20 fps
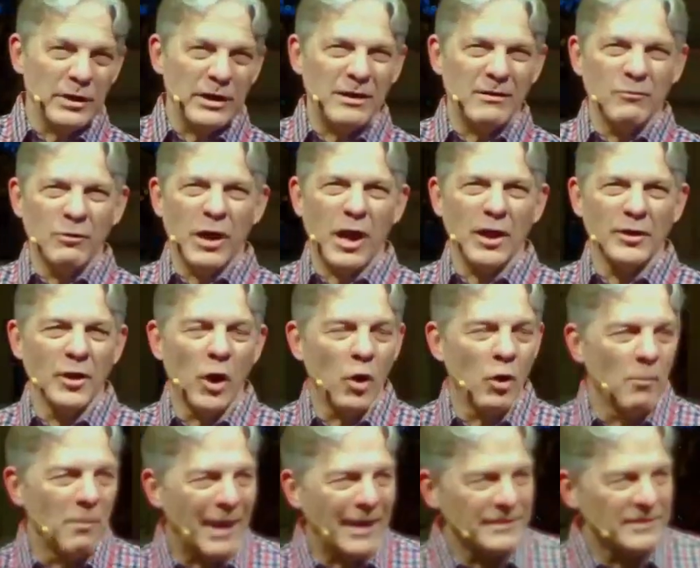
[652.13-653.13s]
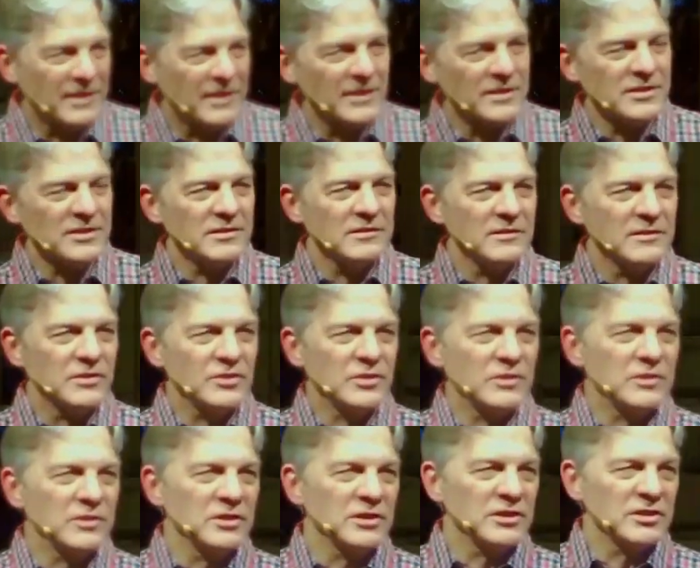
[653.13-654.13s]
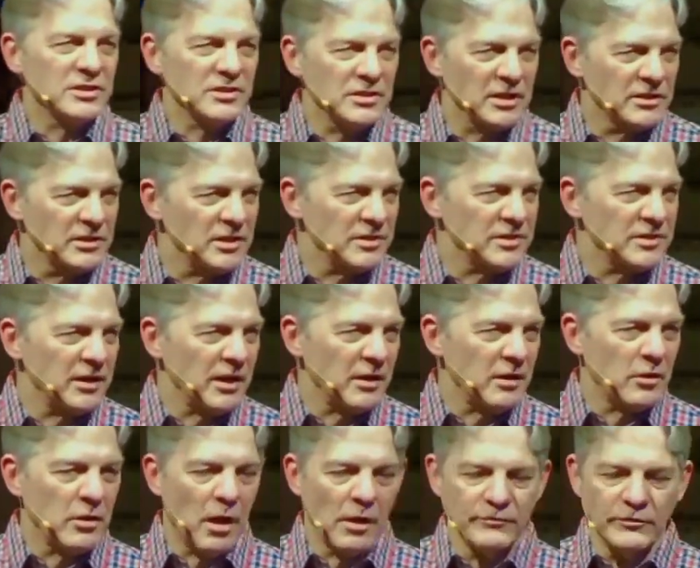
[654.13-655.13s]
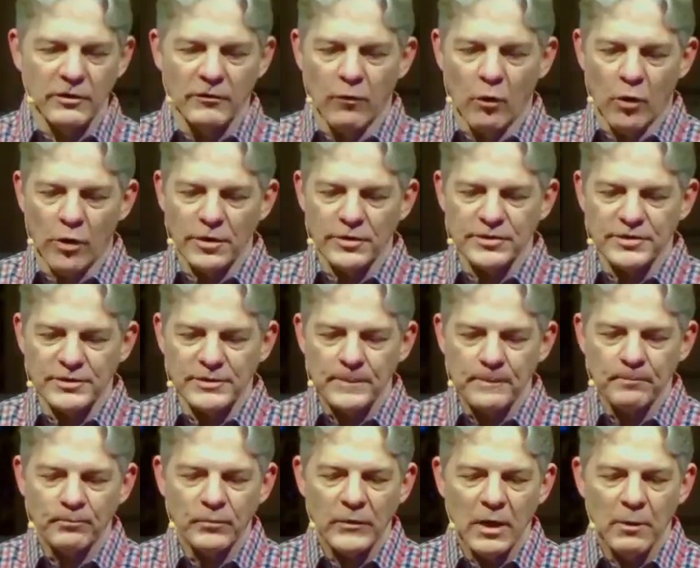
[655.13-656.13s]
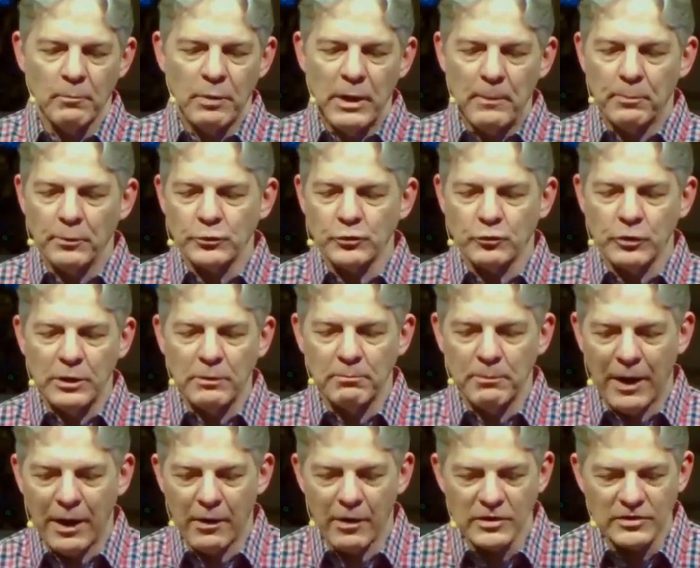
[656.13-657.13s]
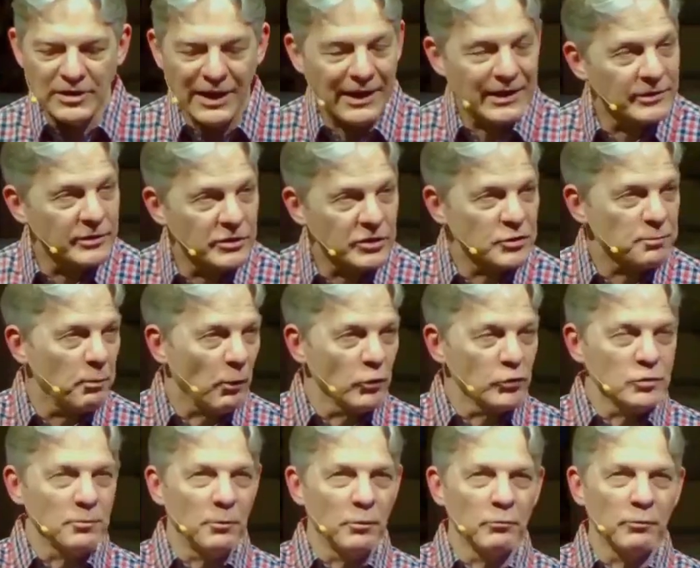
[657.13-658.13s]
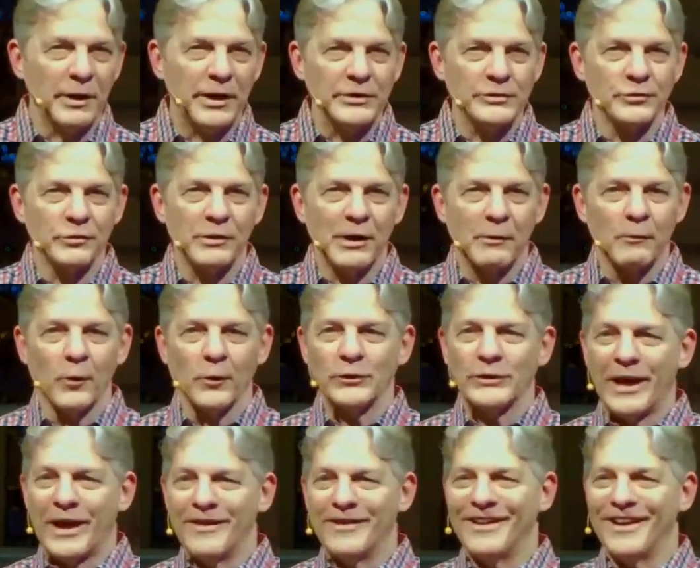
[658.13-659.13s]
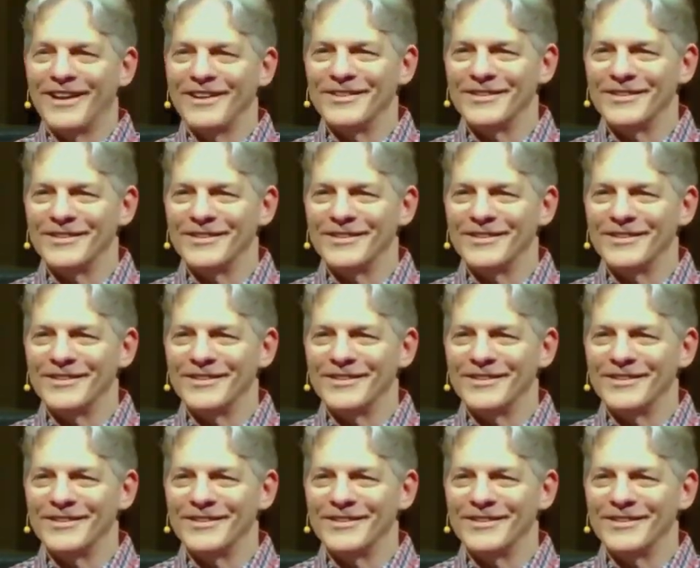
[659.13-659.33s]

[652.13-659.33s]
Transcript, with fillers: then we, we all know about this st- statistic of divorce. People treat marriage like a disposable razor, I wrote